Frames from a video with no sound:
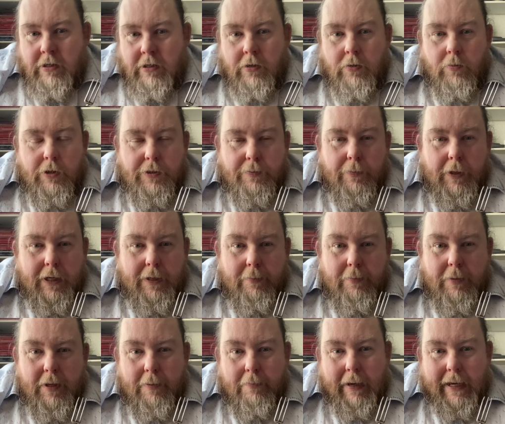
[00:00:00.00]
which might have
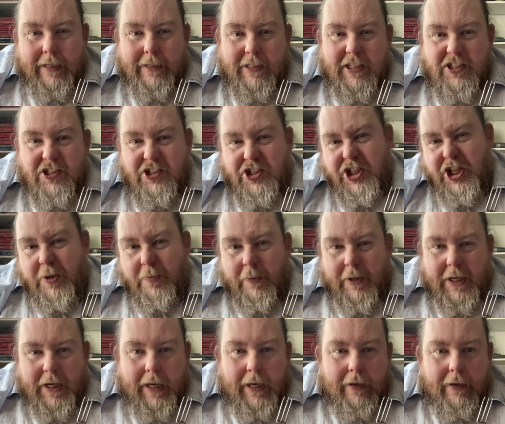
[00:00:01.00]
been made in
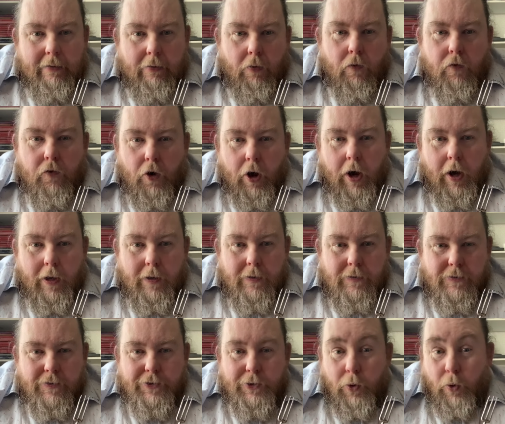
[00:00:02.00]
Germany or
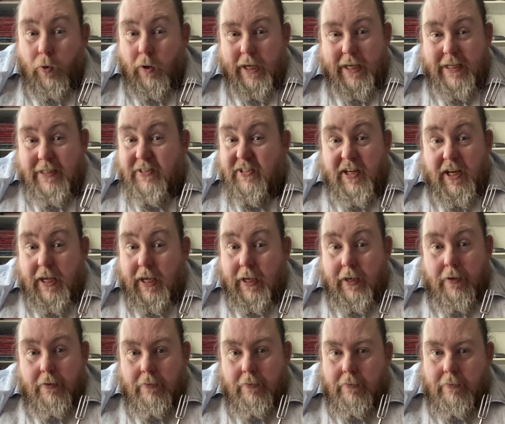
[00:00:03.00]
France or
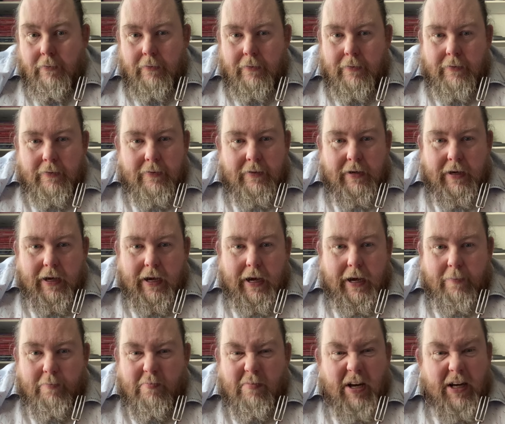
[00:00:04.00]
Italy,
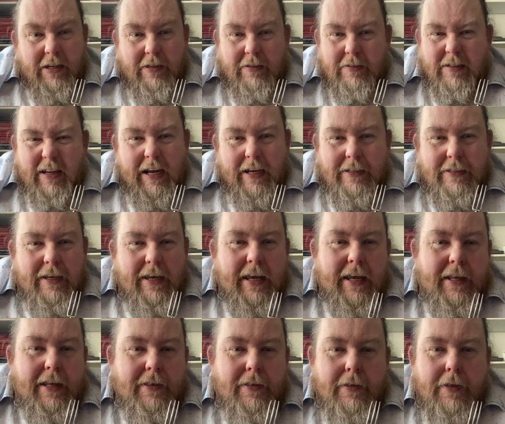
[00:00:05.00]
in
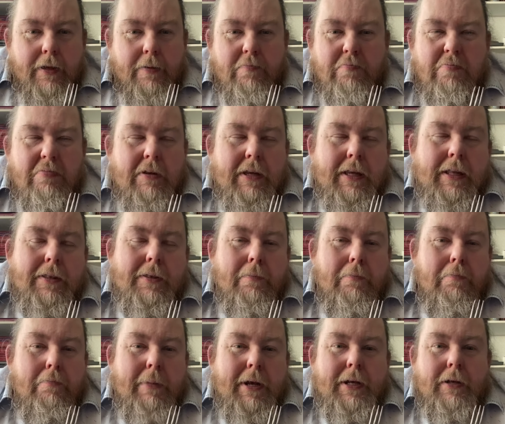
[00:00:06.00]
the
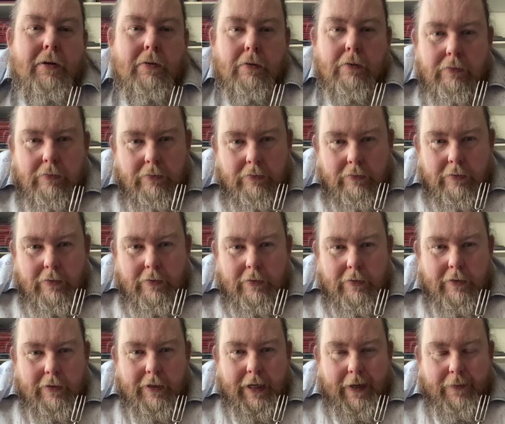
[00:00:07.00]
middle
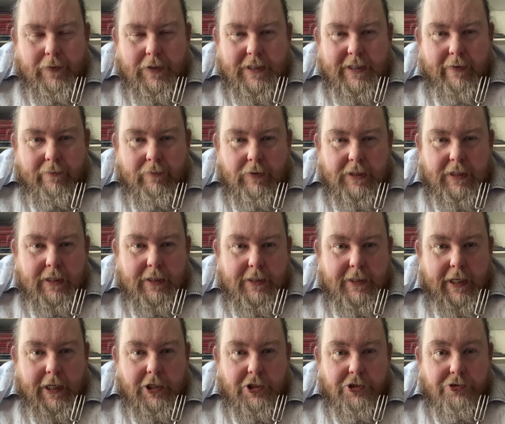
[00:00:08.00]
of the 17th
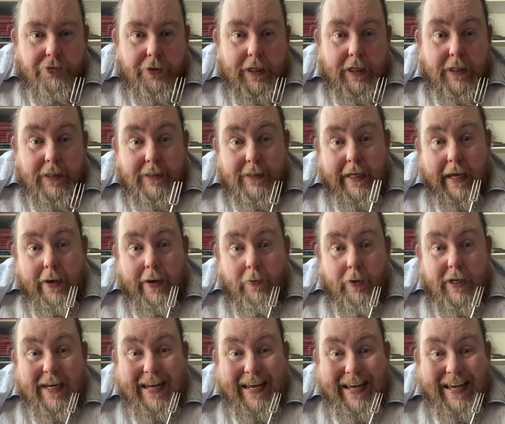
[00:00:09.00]
century, is now
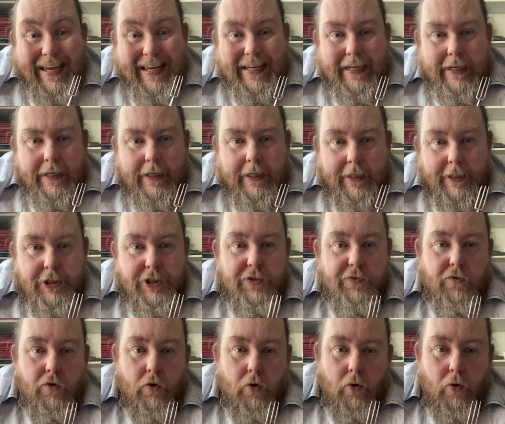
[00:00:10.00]
an English
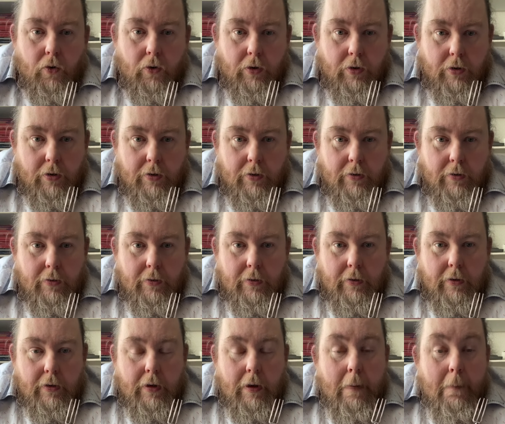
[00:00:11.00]
fork
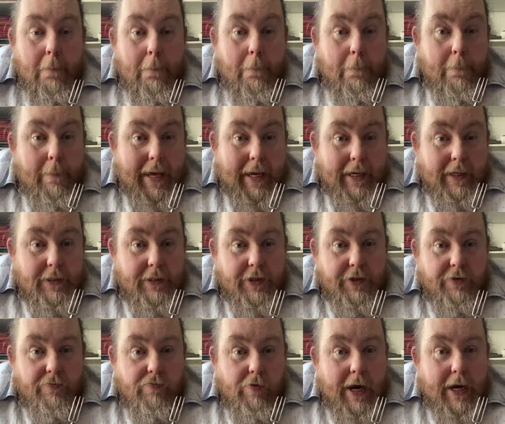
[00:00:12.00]
made in
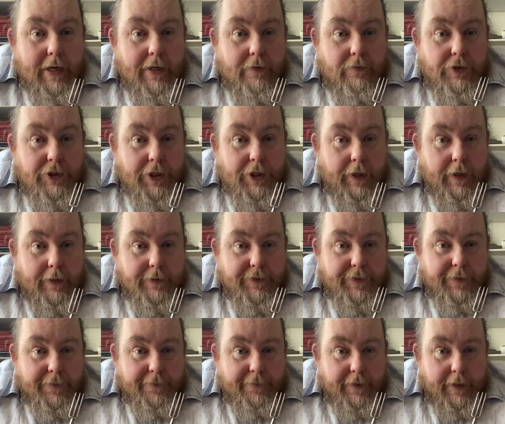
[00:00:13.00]
the reign of
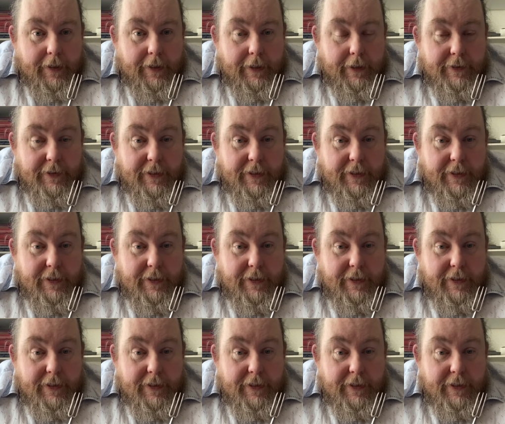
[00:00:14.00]
Charles I